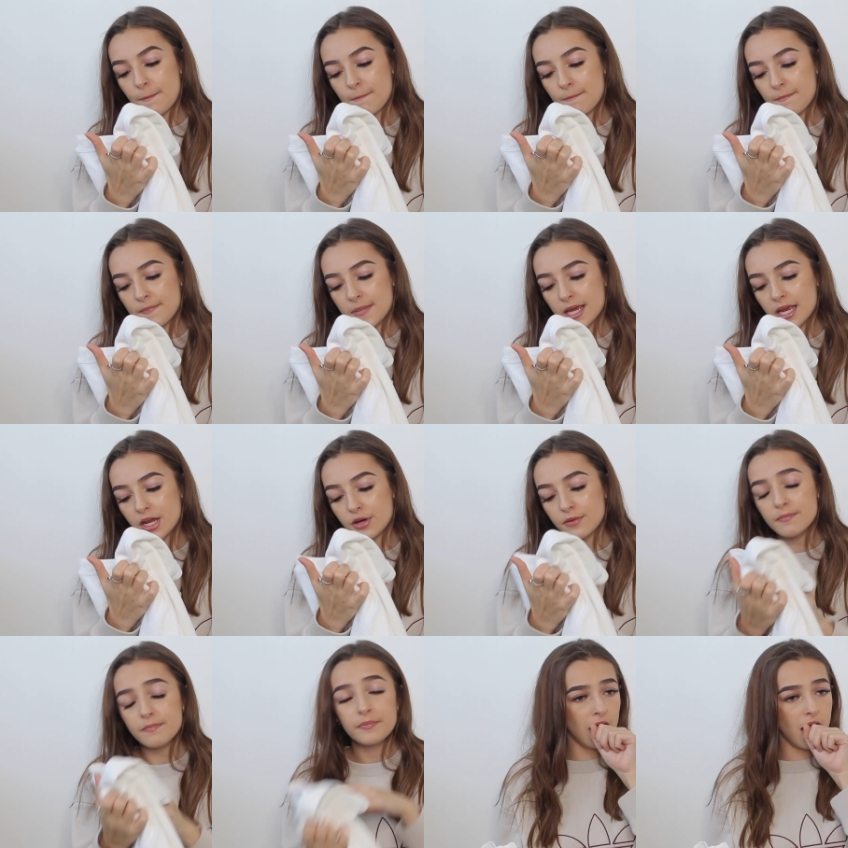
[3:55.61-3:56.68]

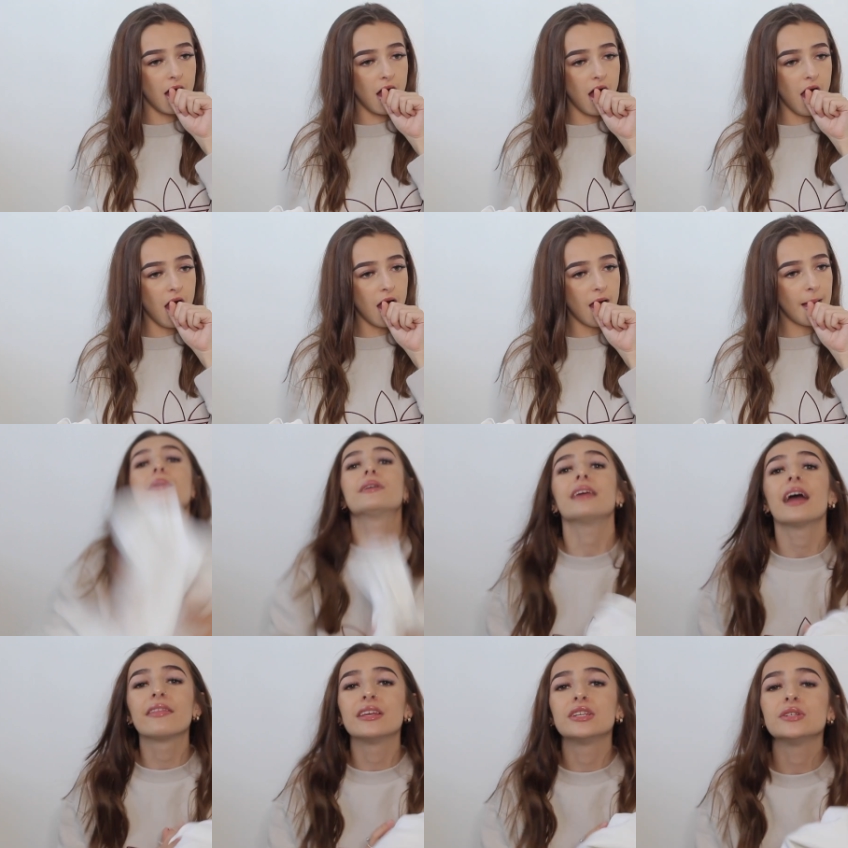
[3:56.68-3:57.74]
medium. But
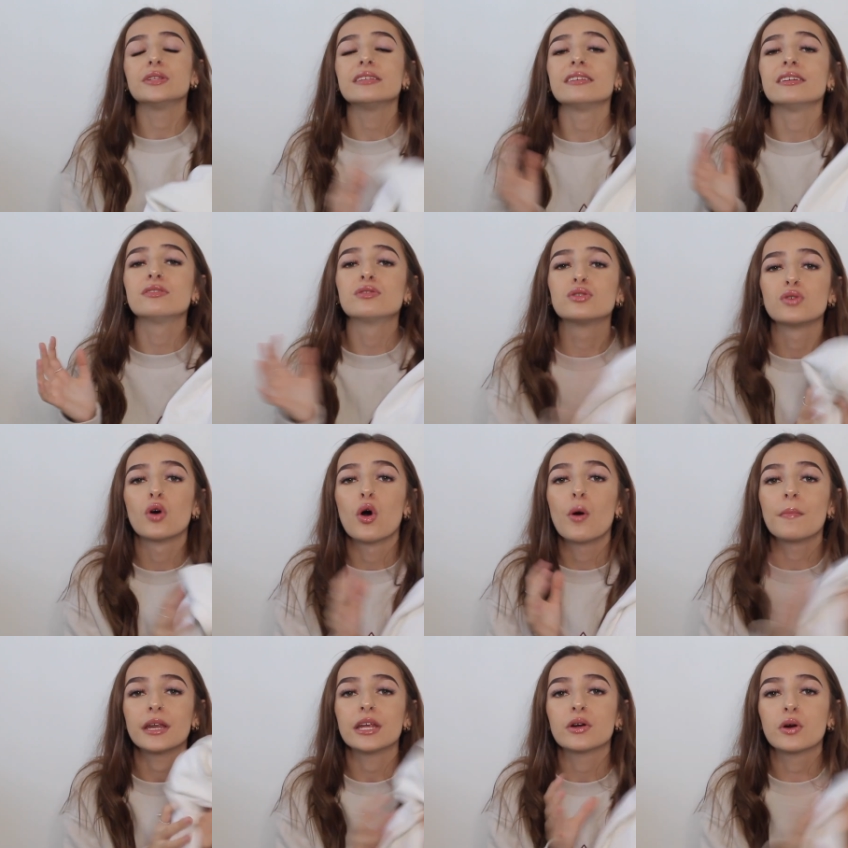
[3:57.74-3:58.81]
yeah, they do this in
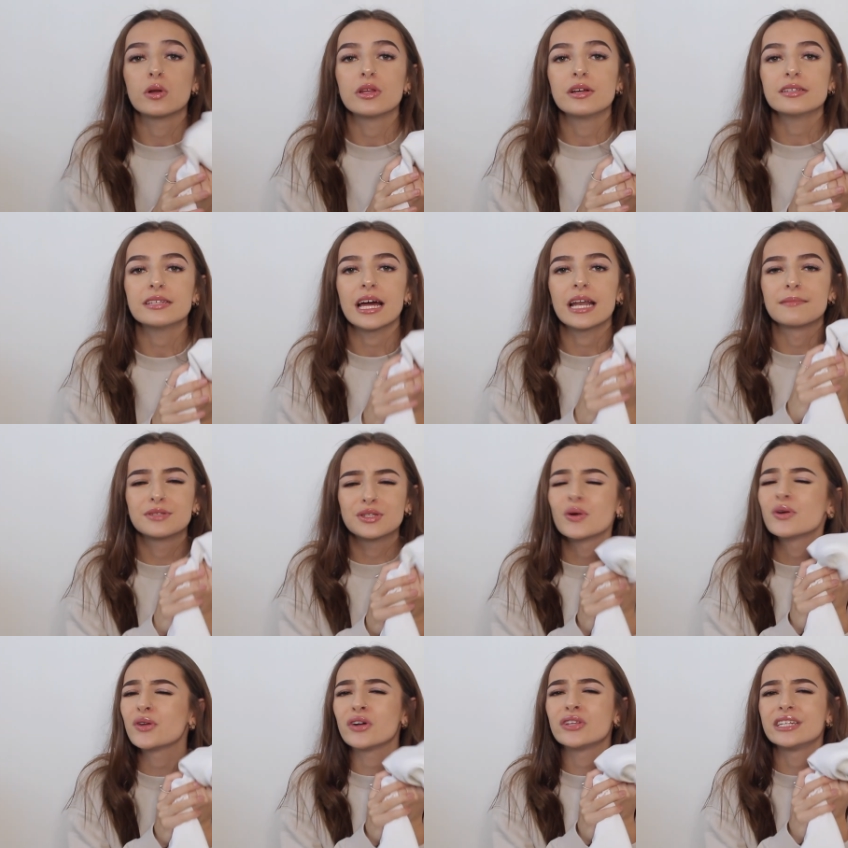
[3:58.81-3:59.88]
so many colors and I'm
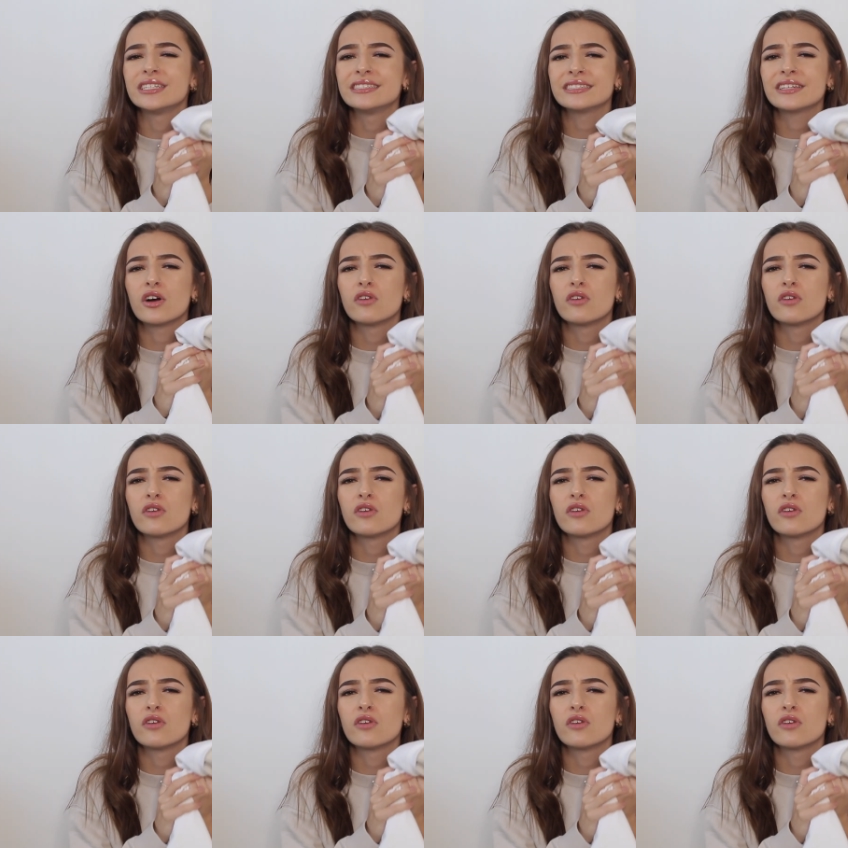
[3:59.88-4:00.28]
so annoyed that I didn't